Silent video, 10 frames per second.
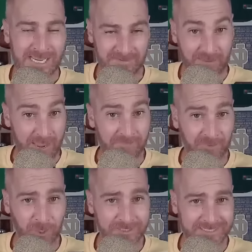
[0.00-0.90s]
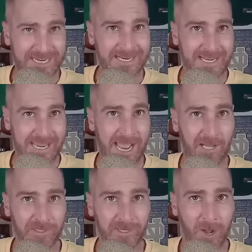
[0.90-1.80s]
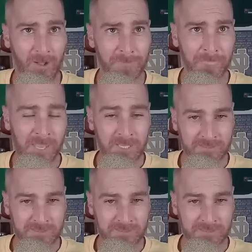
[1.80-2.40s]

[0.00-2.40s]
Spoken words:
If you haven't looked into Cal at all,